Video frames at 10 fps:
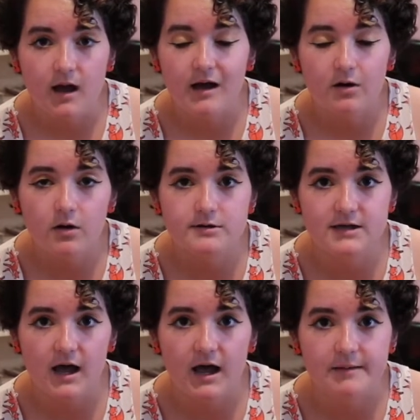at all
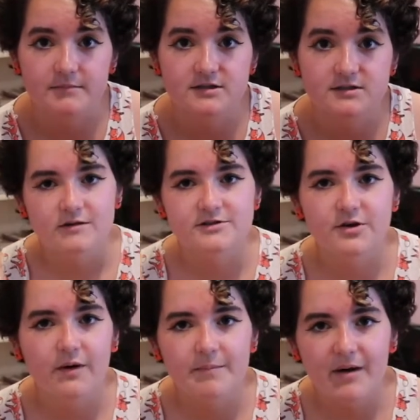times.
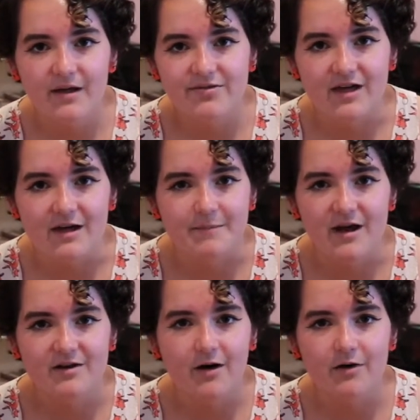So I bought them,
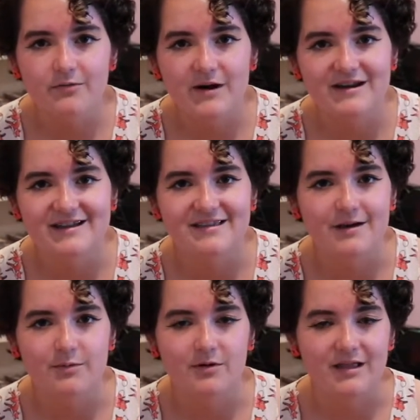and already they
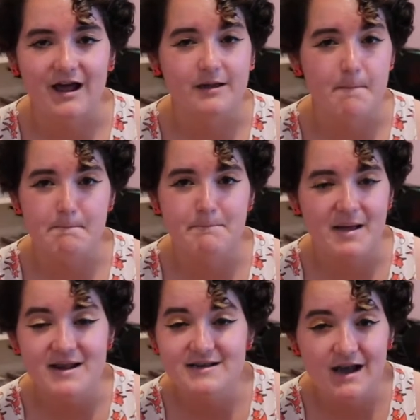were like
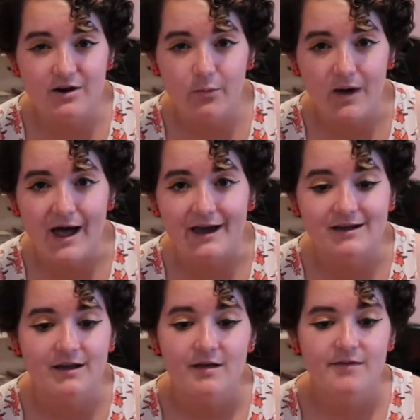bent out of
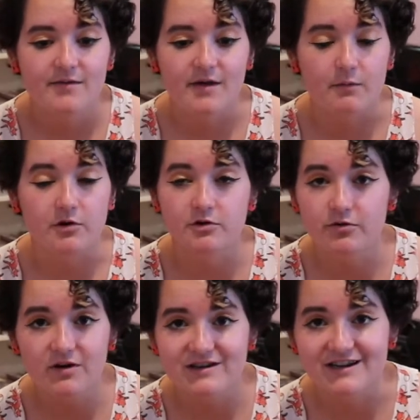whack, they were
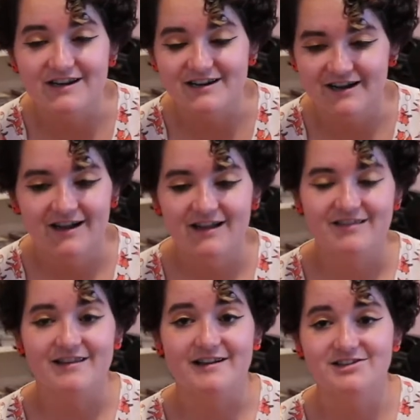crooked,
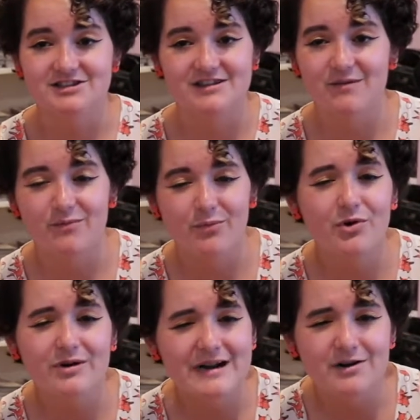they just
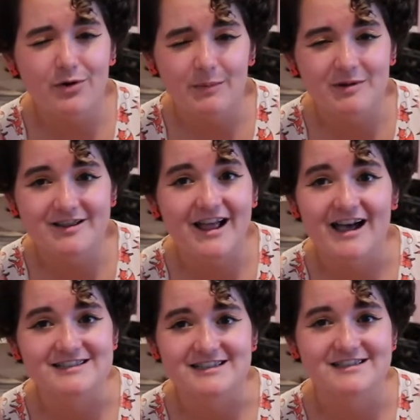weren't normal
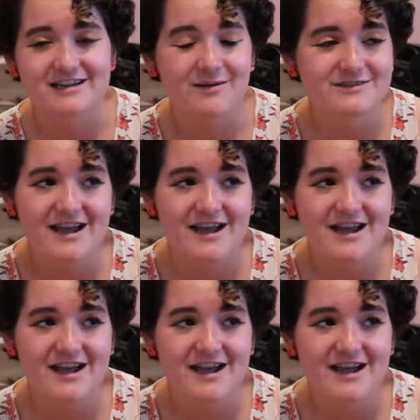glasses, and I was